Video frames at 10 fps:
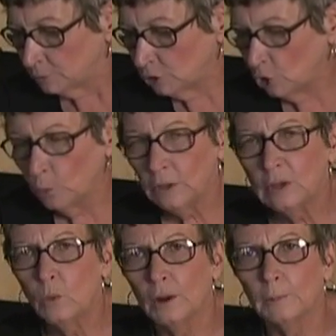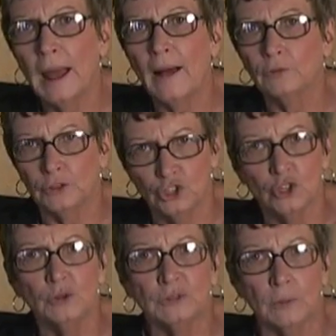You really want about the
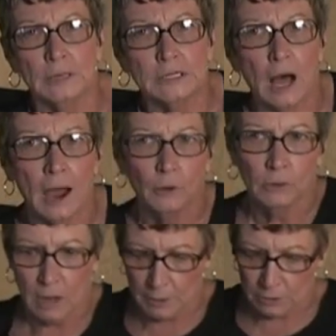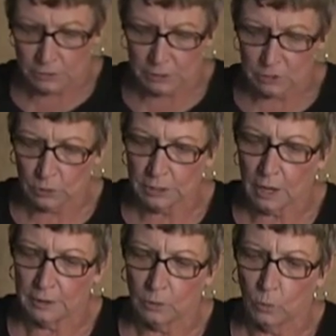juice from an entire lemon. You just sort of
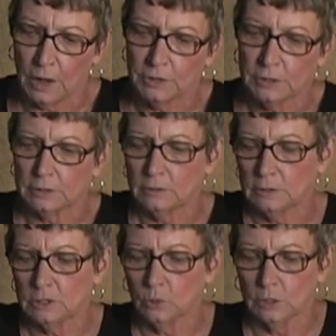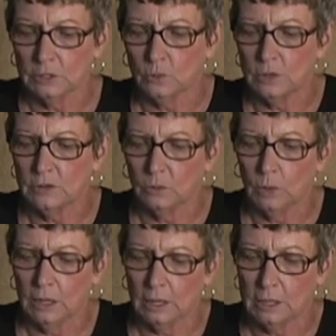cut it in wedges and sort of squeeze
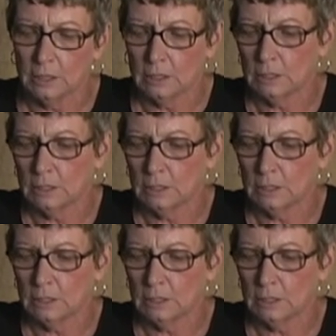away.